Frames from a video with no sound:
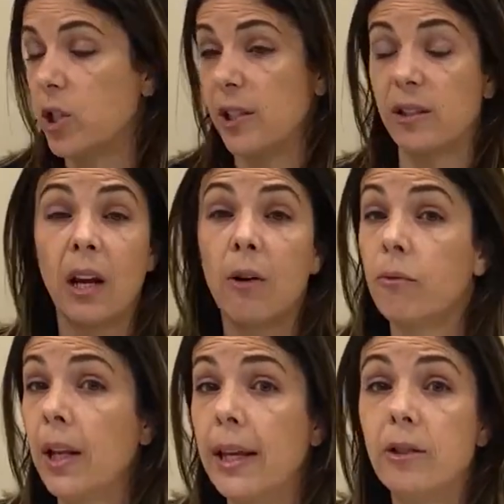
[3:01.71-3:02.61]
which is
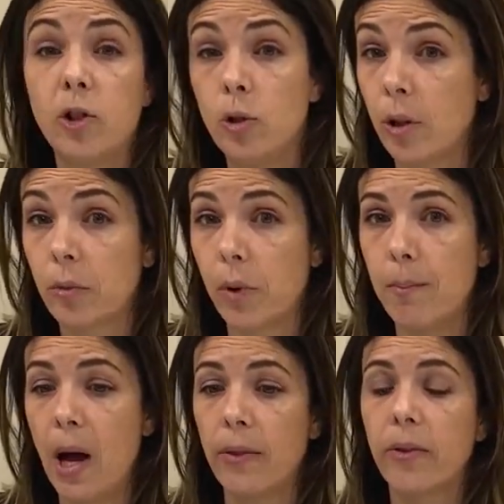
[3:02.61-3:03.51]
really two to three
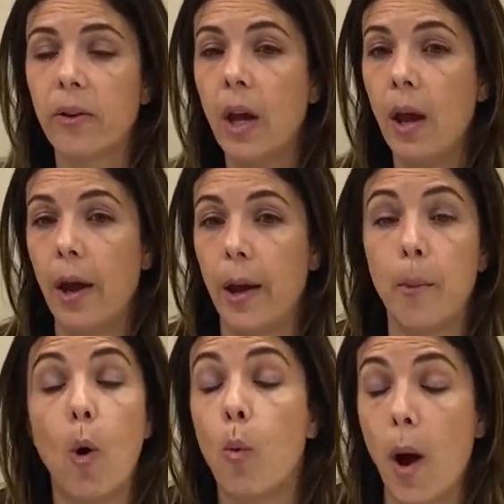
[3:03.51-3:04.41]
months,
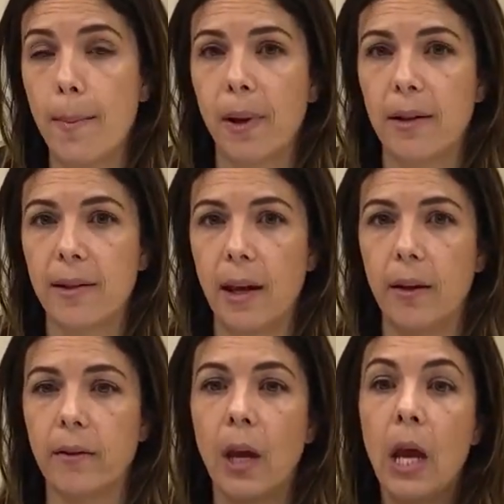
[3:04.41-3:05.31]
um, or white blood
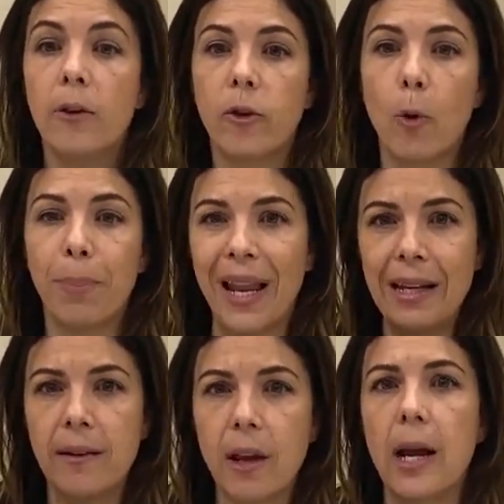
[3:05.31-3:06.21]
cells. So
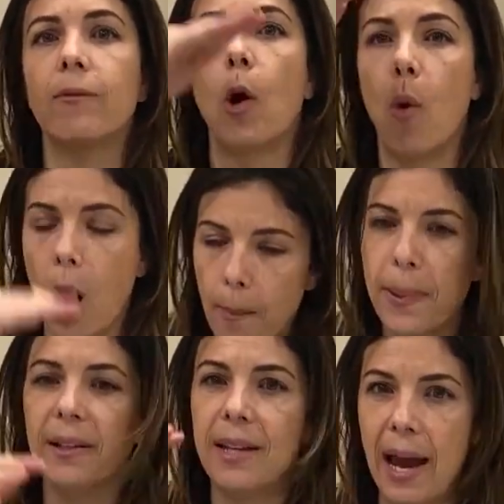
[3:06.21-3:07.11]
platelets kind of go up
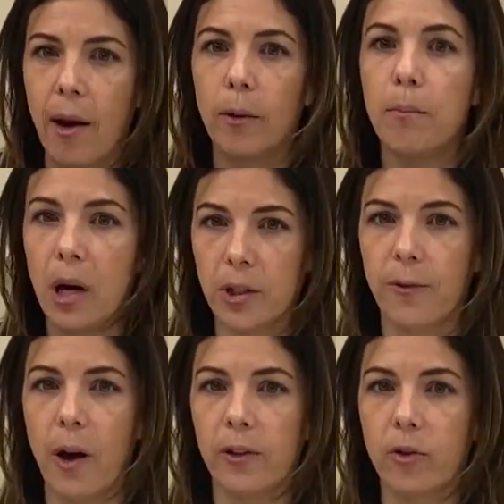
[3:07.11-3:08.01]
and down much
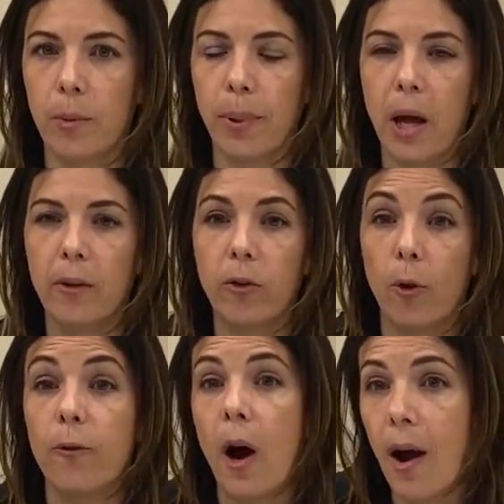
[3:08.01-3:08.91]
faster in blood.
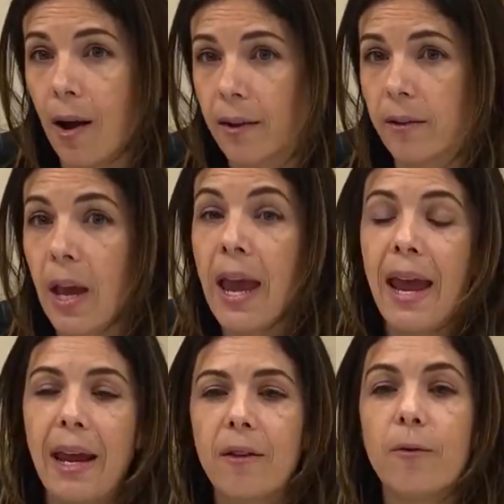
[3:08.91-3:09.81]
So for us,
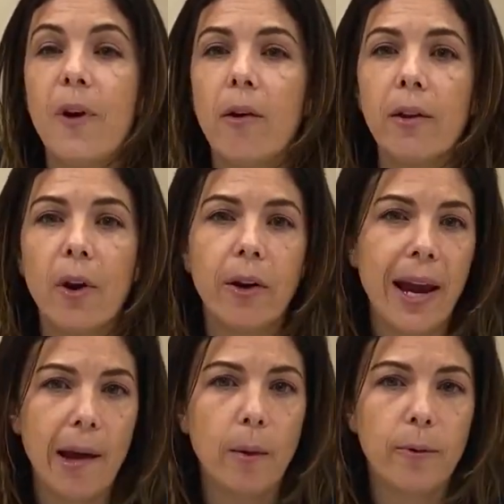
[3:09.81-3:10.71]
it's very, very
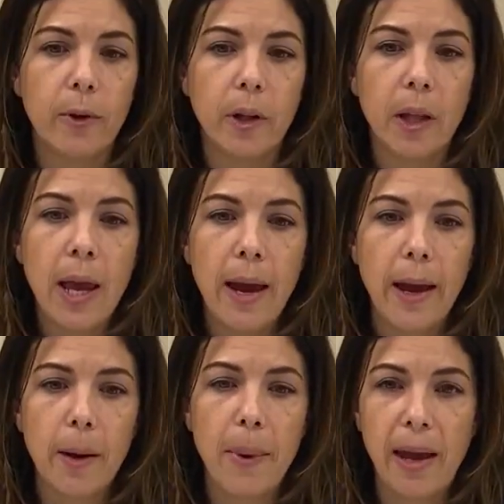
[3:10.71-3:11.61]
helpful
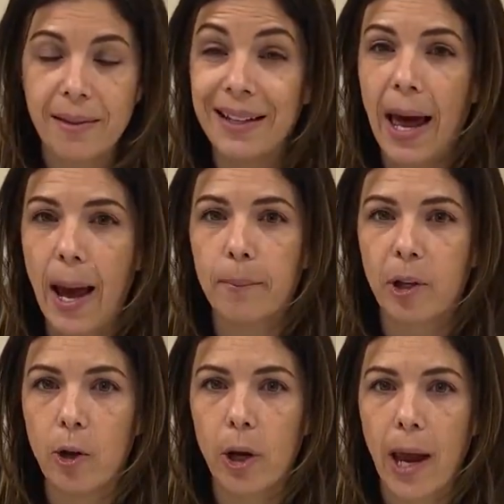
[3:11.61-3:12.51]
um, as a lab
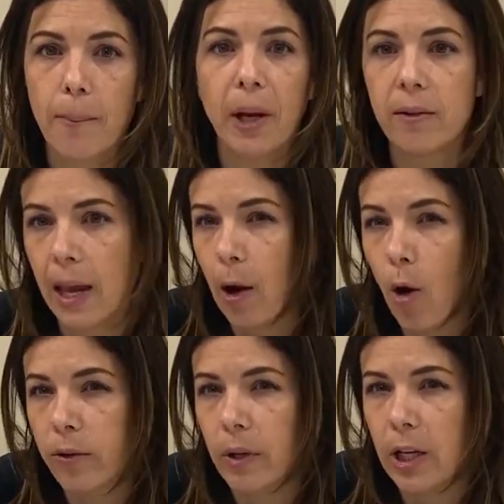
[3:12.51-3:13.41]
to look at because they're
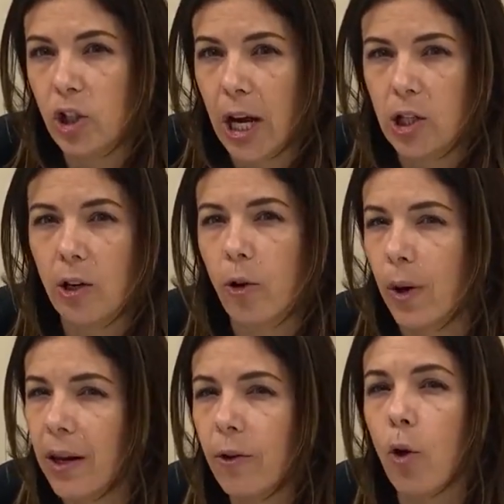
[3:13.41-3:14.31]
constantly changing. So
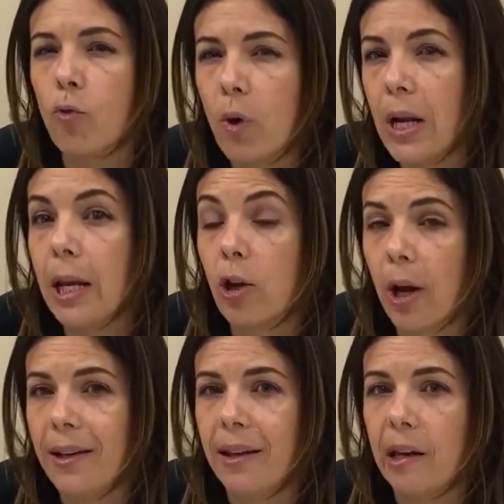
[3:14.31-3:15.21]
it gives you a really good
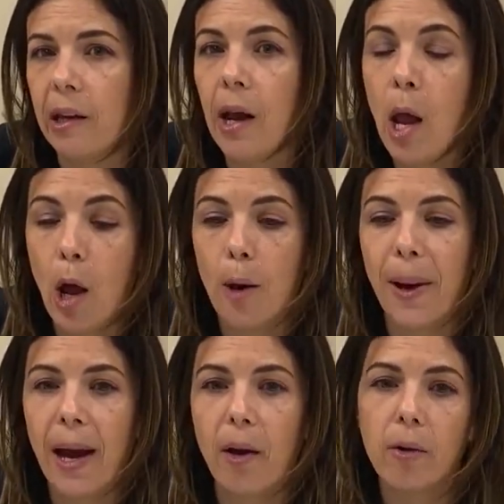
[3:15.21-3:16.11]
idea
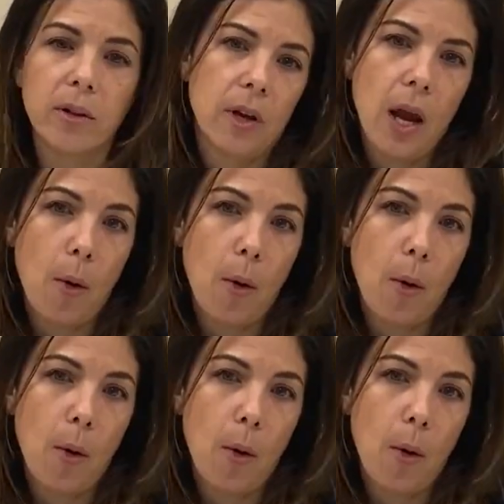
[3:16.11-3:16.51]
about